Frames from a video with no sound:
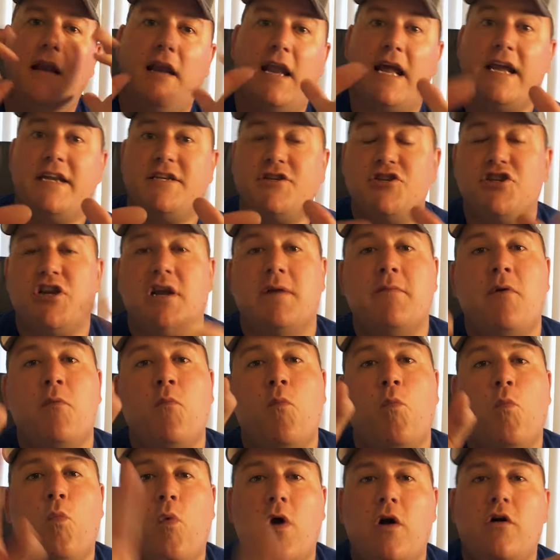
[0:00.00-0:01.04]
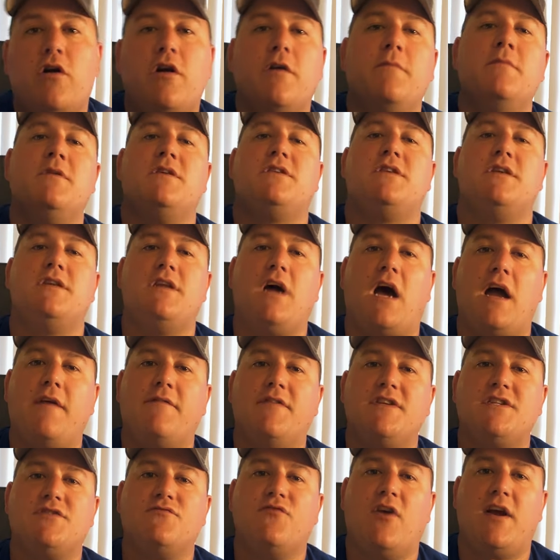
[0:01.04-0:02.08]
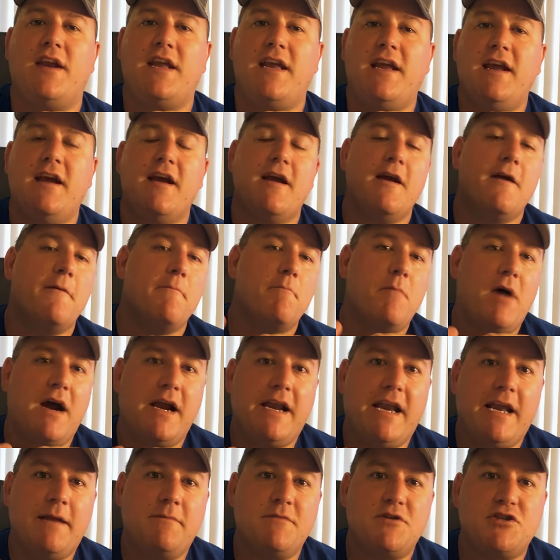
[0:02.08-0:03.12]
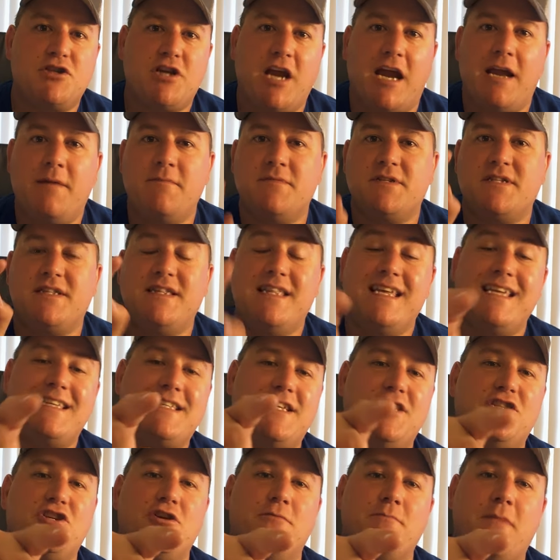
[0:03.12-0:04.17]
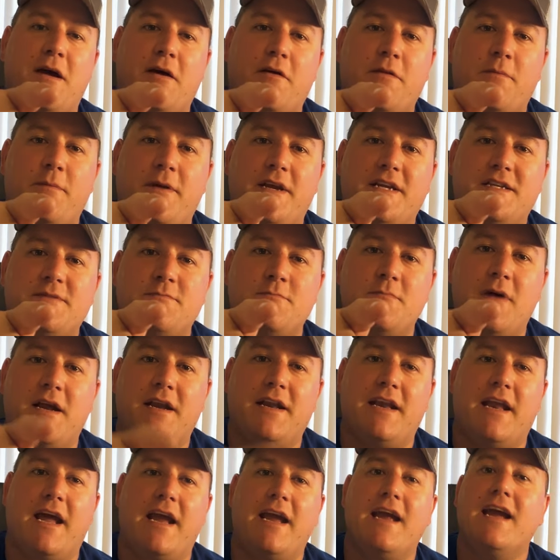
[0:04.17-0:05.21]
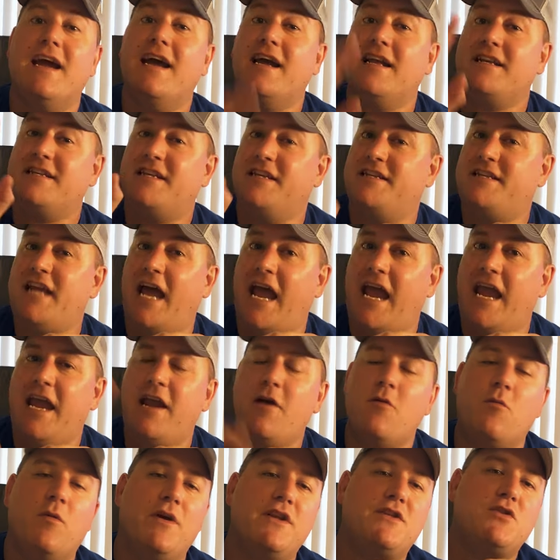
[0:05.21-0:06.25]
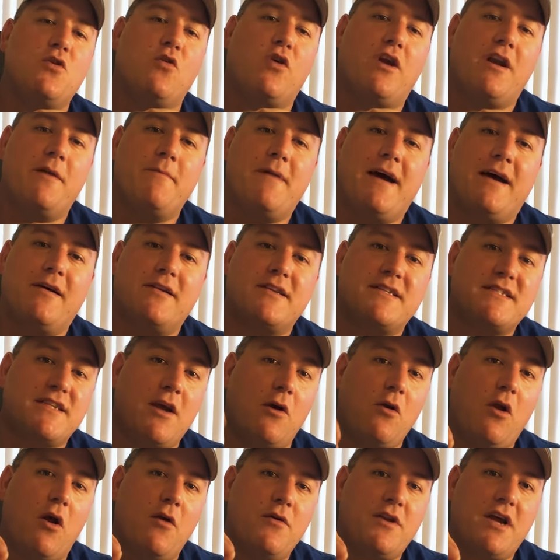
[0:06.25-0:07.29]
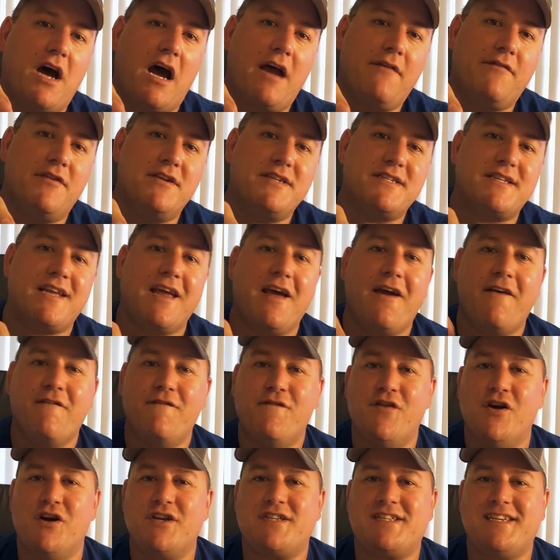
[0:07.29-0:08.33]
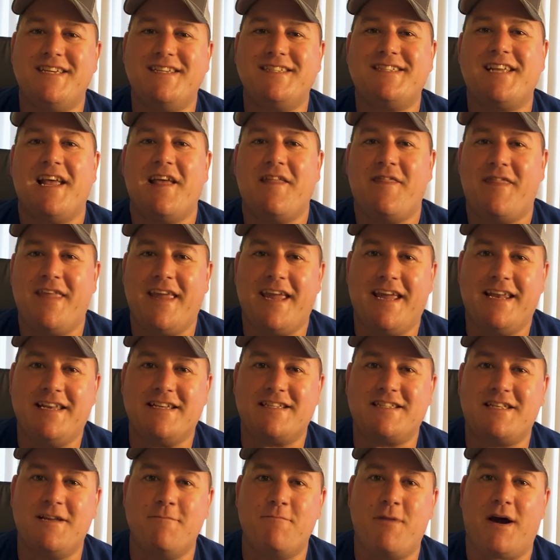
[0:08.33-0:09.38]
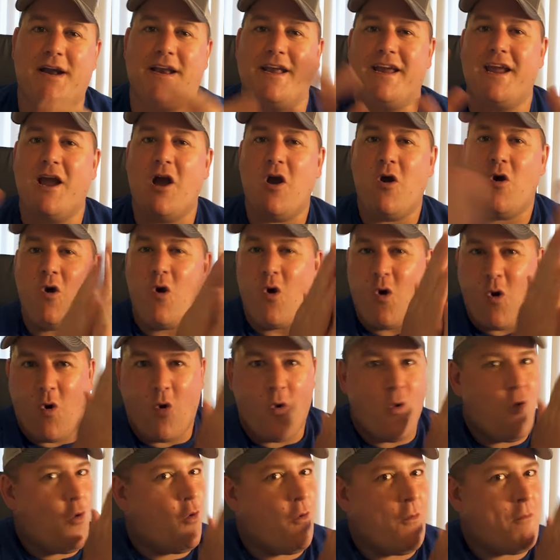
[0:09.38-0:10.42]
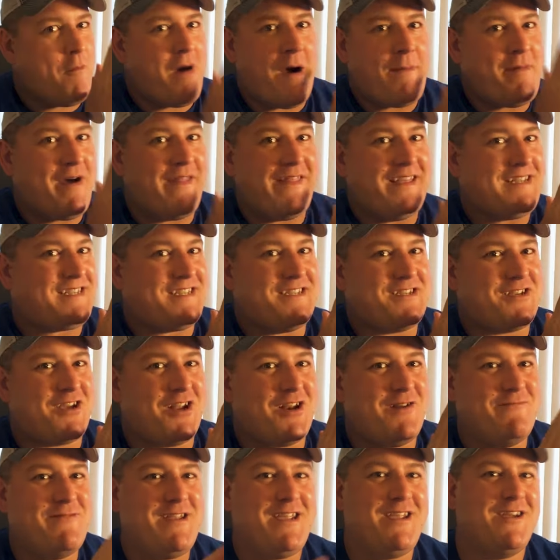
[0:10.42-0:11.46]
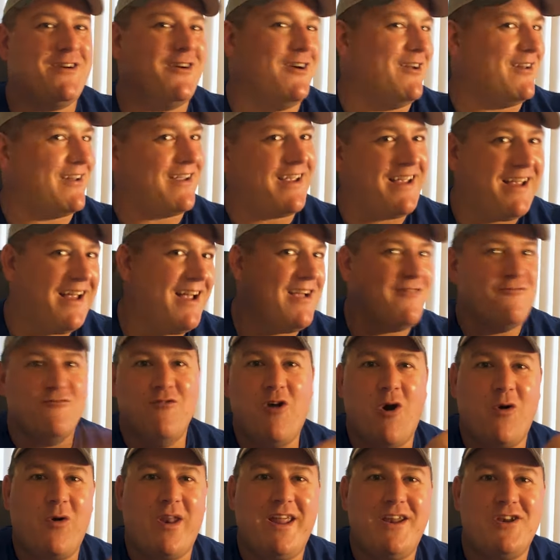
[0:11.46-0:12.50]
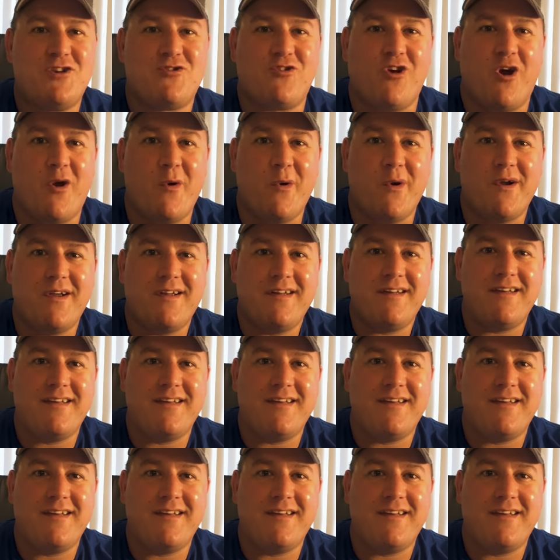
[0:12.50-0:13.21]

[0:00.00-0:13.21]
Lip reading: Ladies and gentlemen, welcome to Divers Ready. My name's James, this is your Mouthpiece Monday. Today, we're talking about solo divers versus the Insta-Buddy. Oh mama, this is gonna be good. Roll intro.